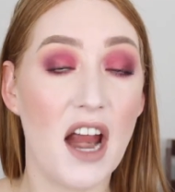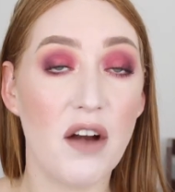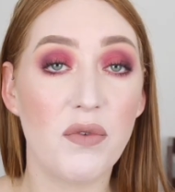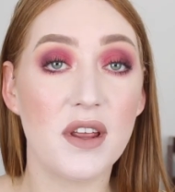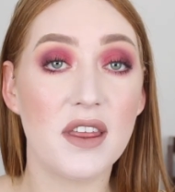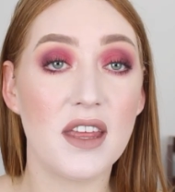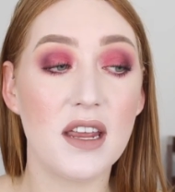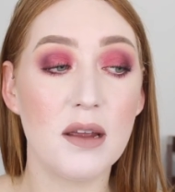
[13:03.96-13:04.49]

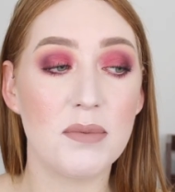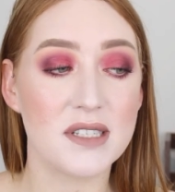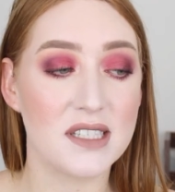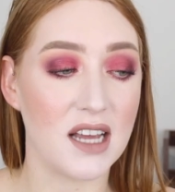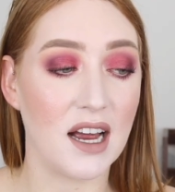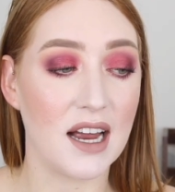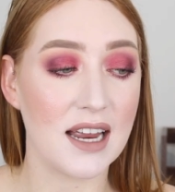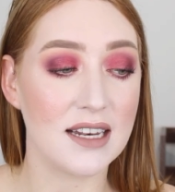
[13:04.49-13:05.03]
everything
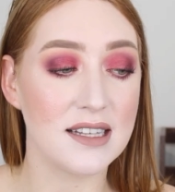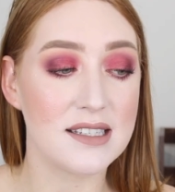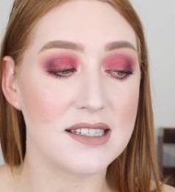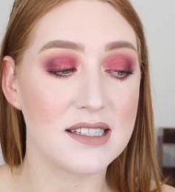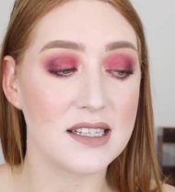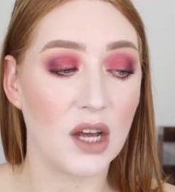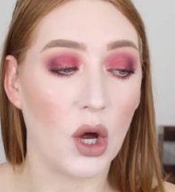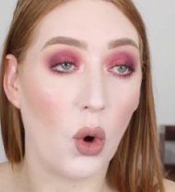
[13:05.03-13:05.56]

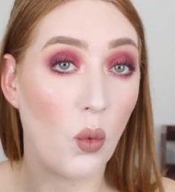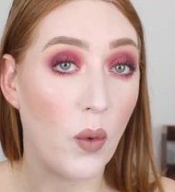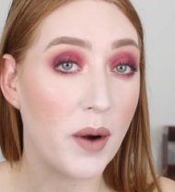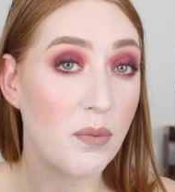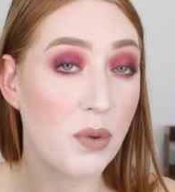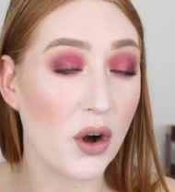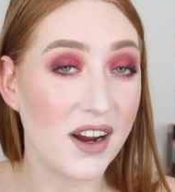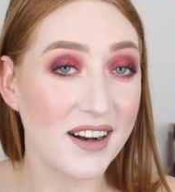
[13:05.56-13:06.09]
besides
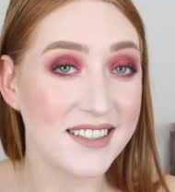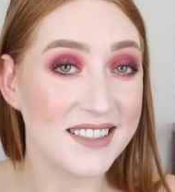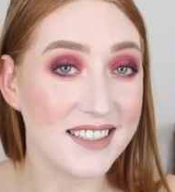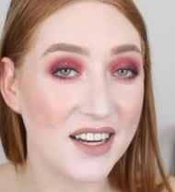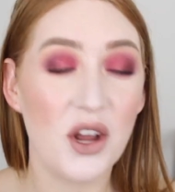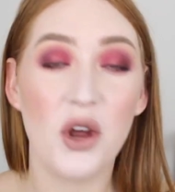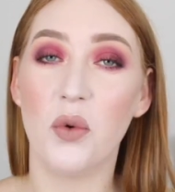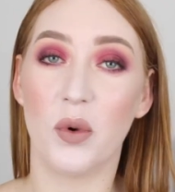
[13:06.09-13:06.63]
one product
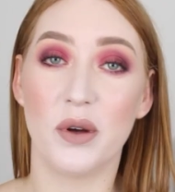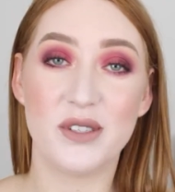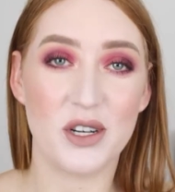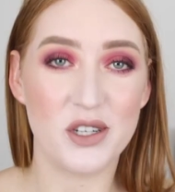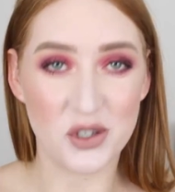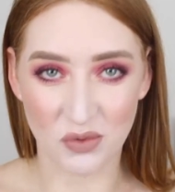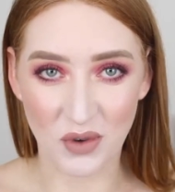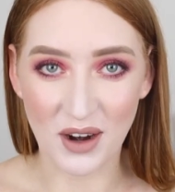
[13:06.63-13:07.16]
was
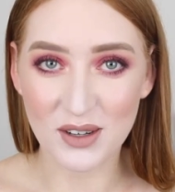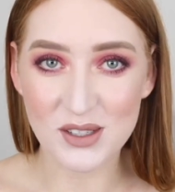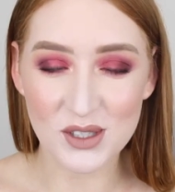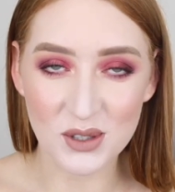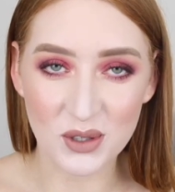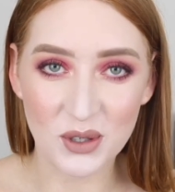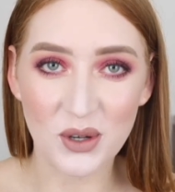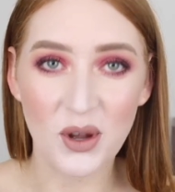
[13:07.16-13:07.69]

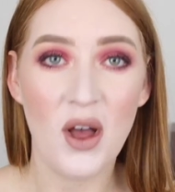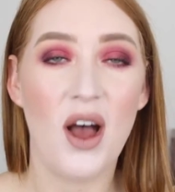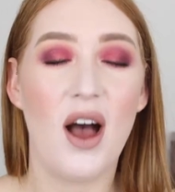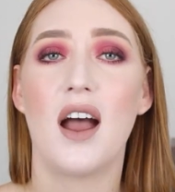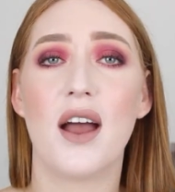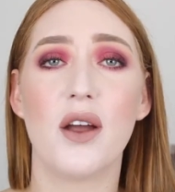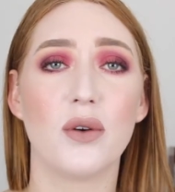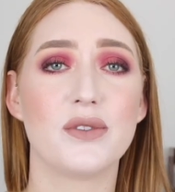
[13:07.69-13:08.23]
drugstore.
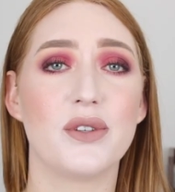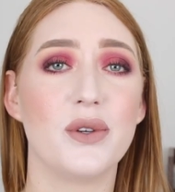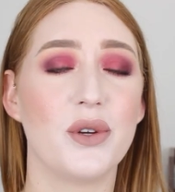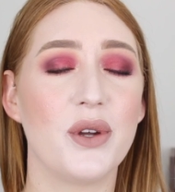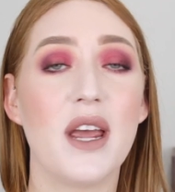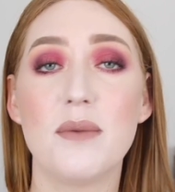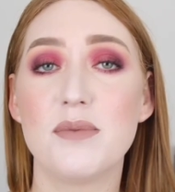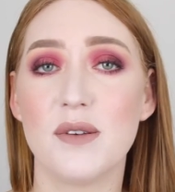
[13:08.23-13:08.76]
I also do
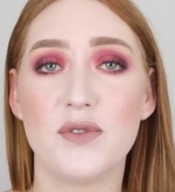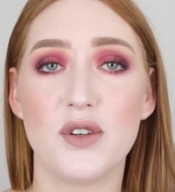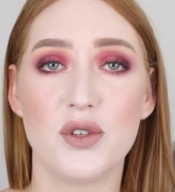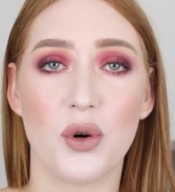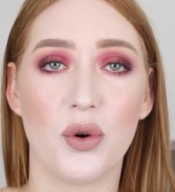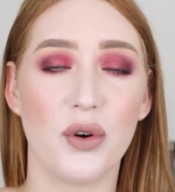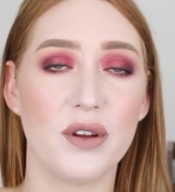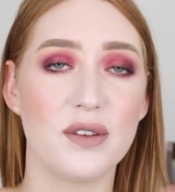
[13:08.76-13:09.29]
heaps of
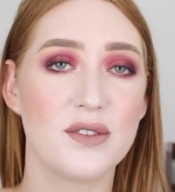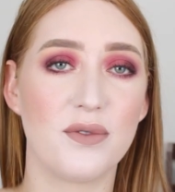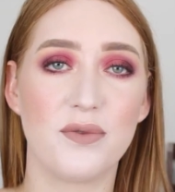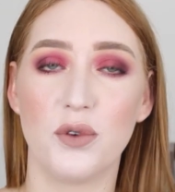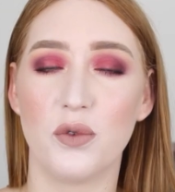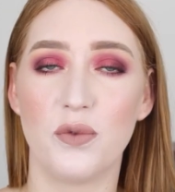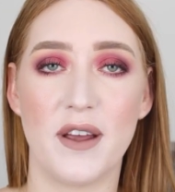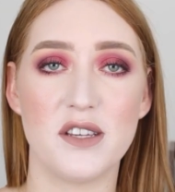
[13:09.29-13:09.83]
tutorials
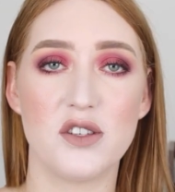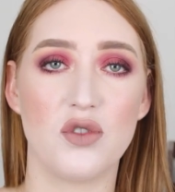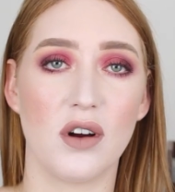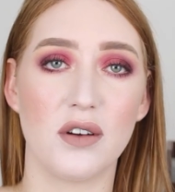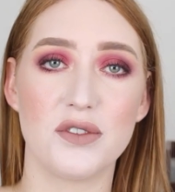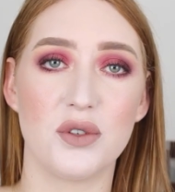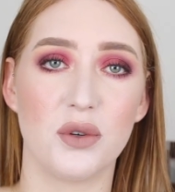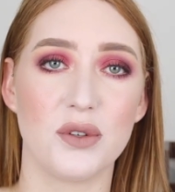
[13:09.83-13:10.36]
full face
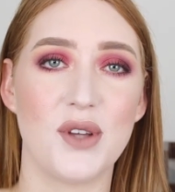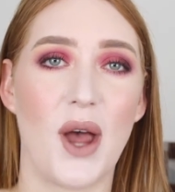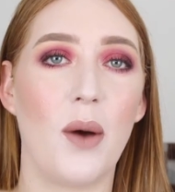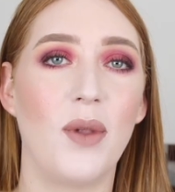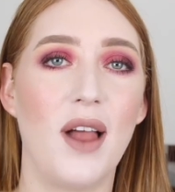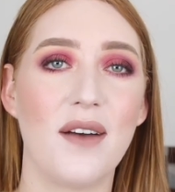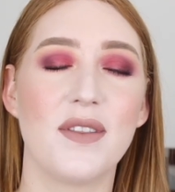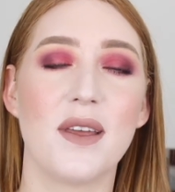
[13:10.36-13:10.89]
drugstore, so I
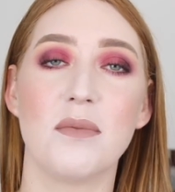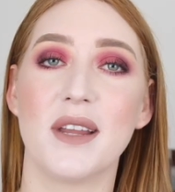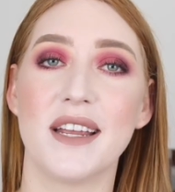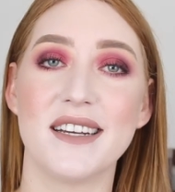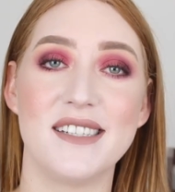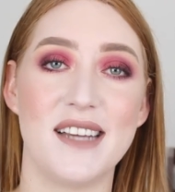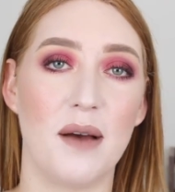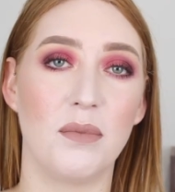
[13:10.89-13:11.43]
will have them
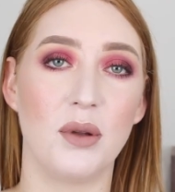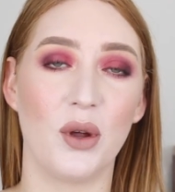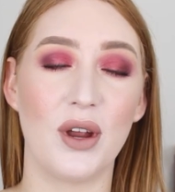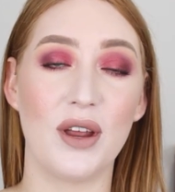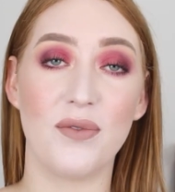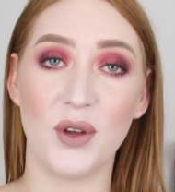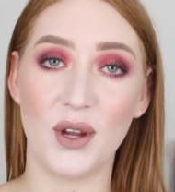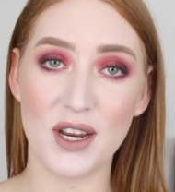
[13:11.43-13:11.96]
linked down below
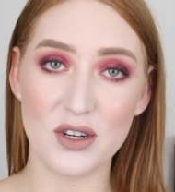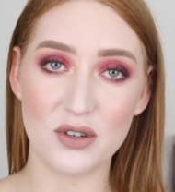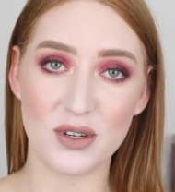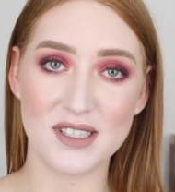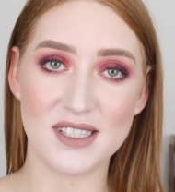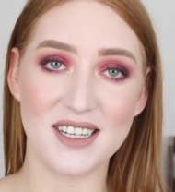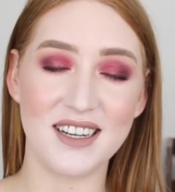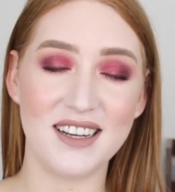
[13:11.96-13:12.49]
if you're
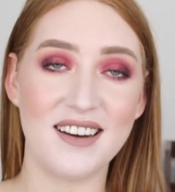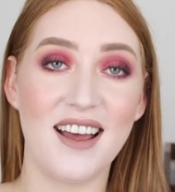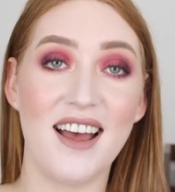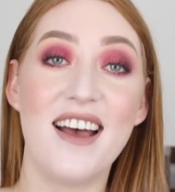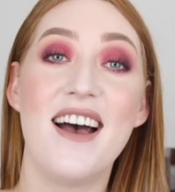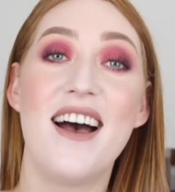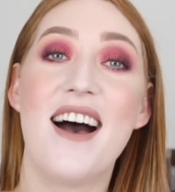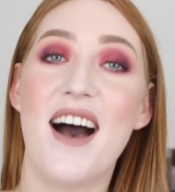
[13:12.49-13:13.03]
interested.
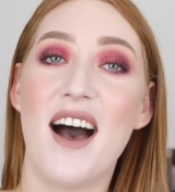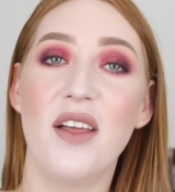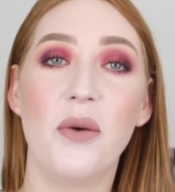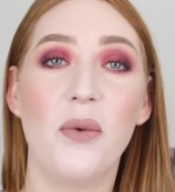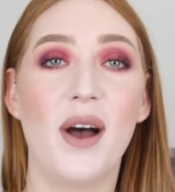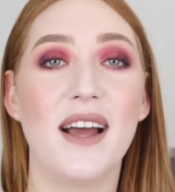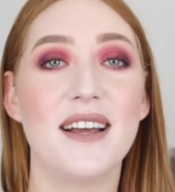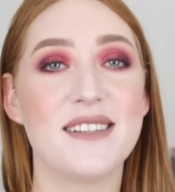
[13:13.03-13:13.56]

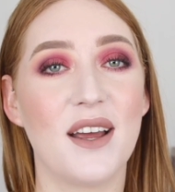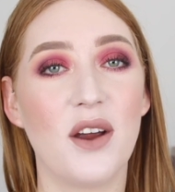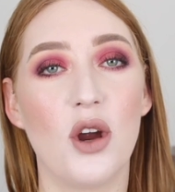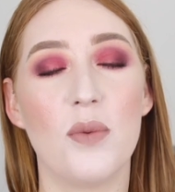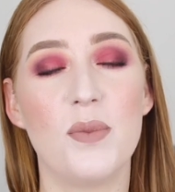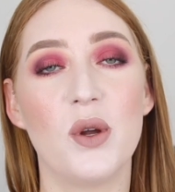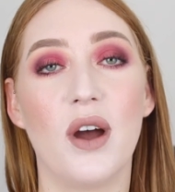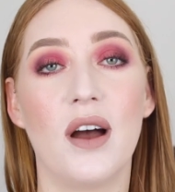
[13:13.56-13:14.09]
Otherwise, I
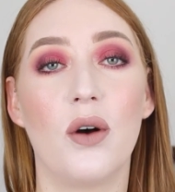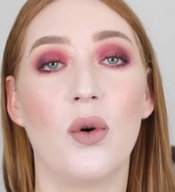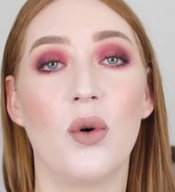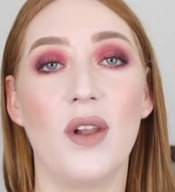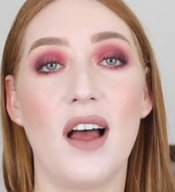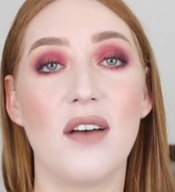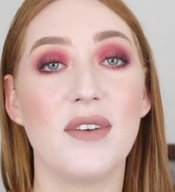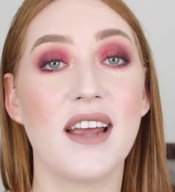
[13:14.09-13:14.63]
hope you are
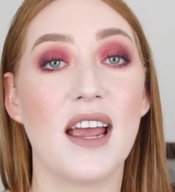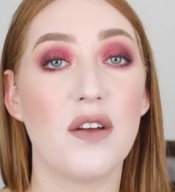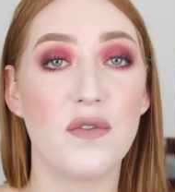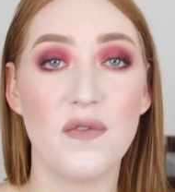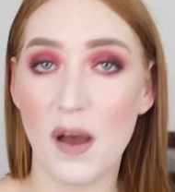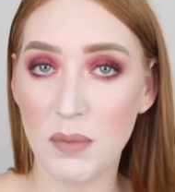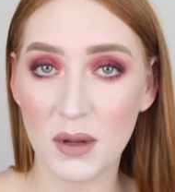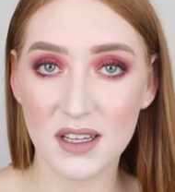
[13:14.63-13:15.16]
all having a
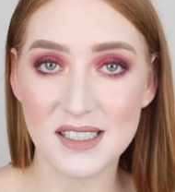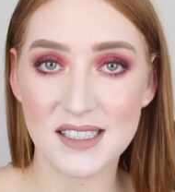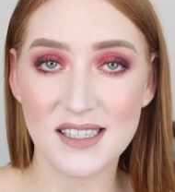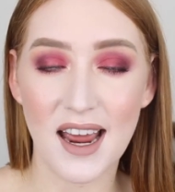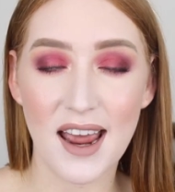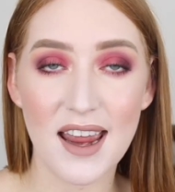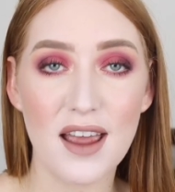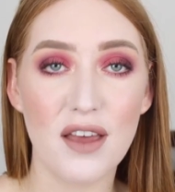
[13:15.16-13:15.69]
fabulous
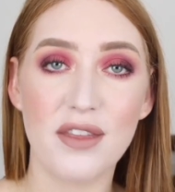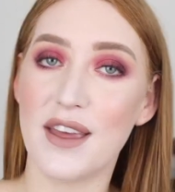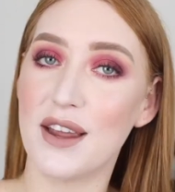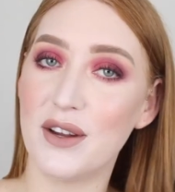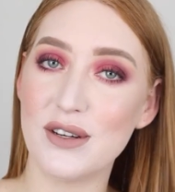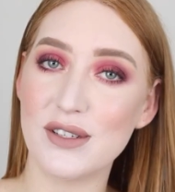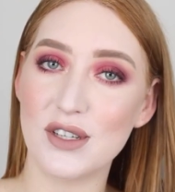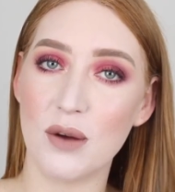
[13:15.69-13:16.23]
day.
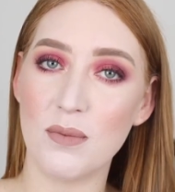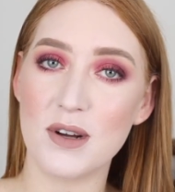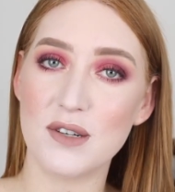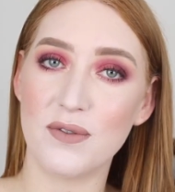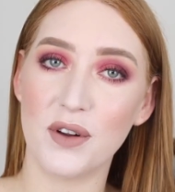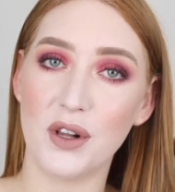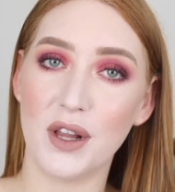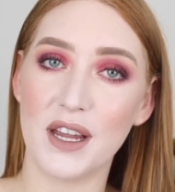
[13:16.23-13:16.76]
Thank you so much
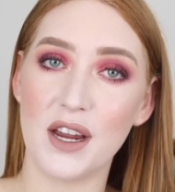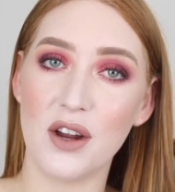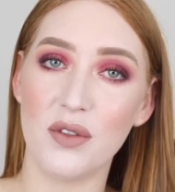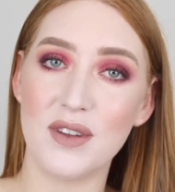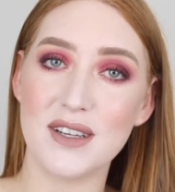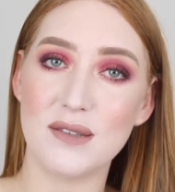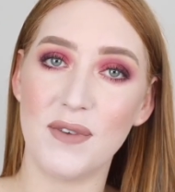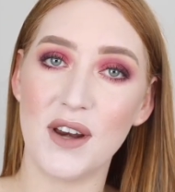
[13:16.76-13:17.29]
for clicking
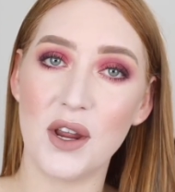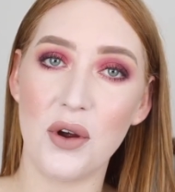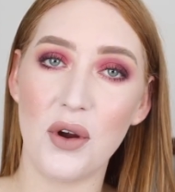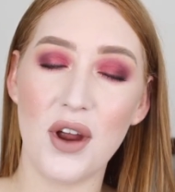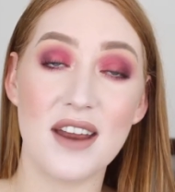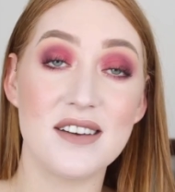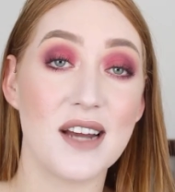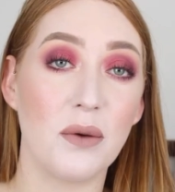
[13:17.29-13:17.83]
on this video
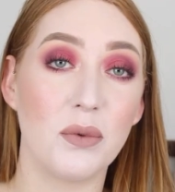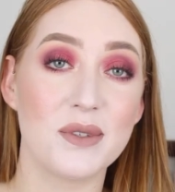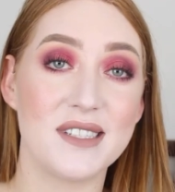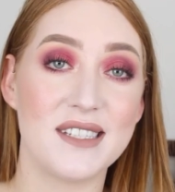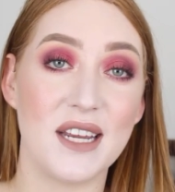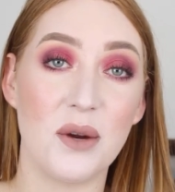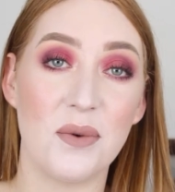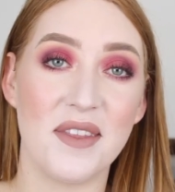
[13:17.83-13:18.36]
and I will
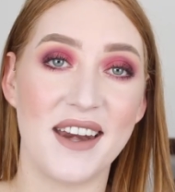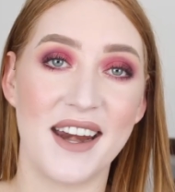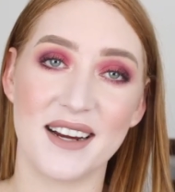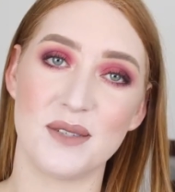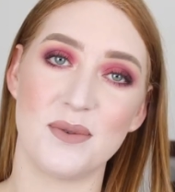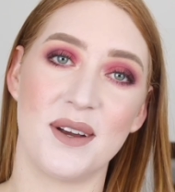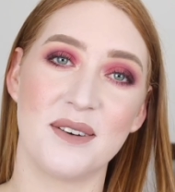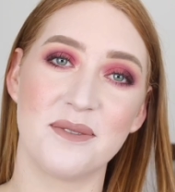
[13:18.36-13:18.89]
see you in the
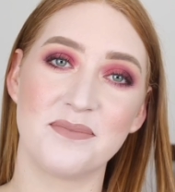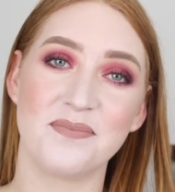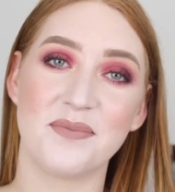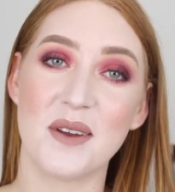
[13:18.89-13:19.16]
next one.